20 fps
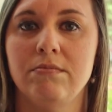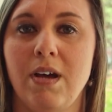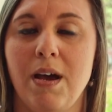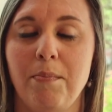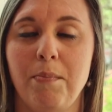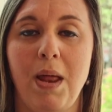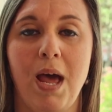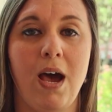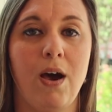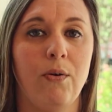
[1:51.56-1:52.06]

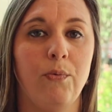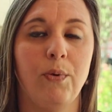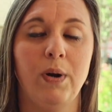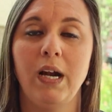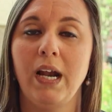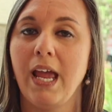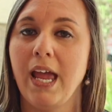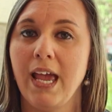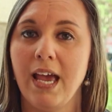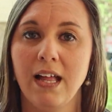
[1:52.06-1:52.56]
I'm not
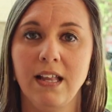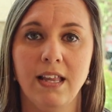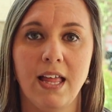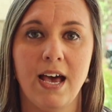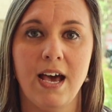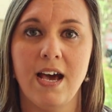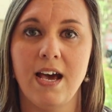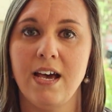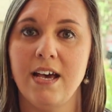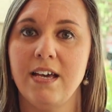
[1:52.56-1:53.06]
working a
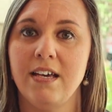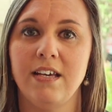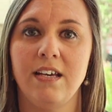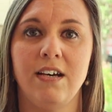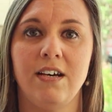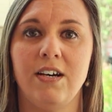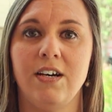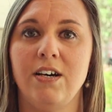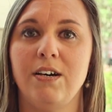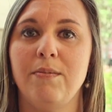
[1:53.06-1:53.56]
lot.
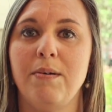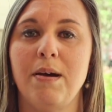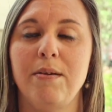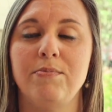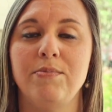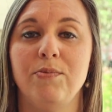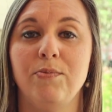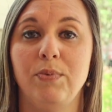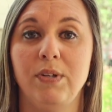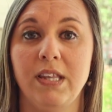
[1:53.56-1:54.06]
Um,
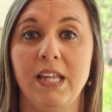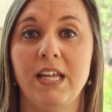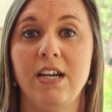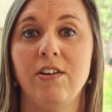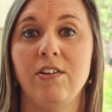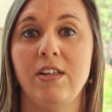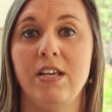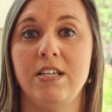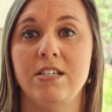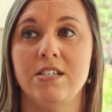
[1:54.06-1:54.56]
I'm
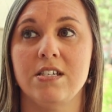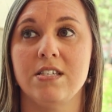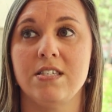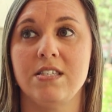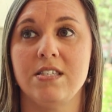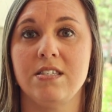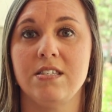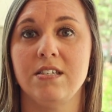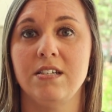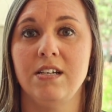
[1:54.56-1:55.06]
literally
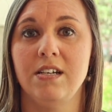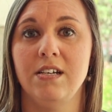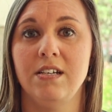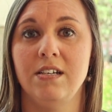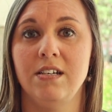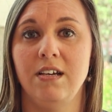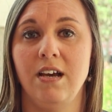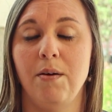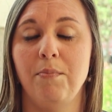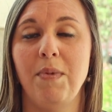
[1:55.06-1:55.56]
just,
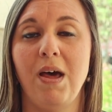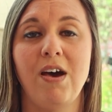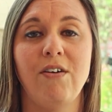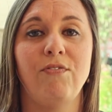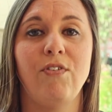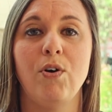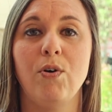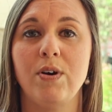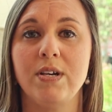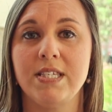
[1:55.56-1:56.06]
I'm not
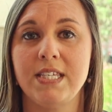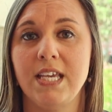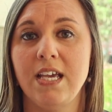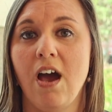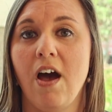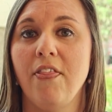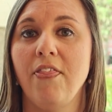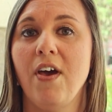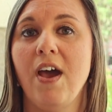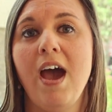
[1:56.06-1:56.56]
focusing
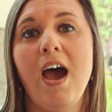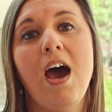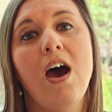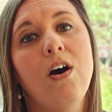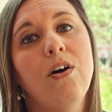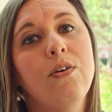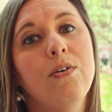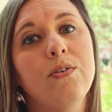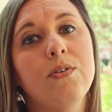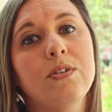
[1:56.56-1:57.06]
on the
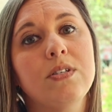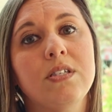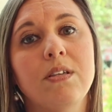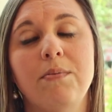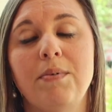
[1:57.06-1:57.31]
house.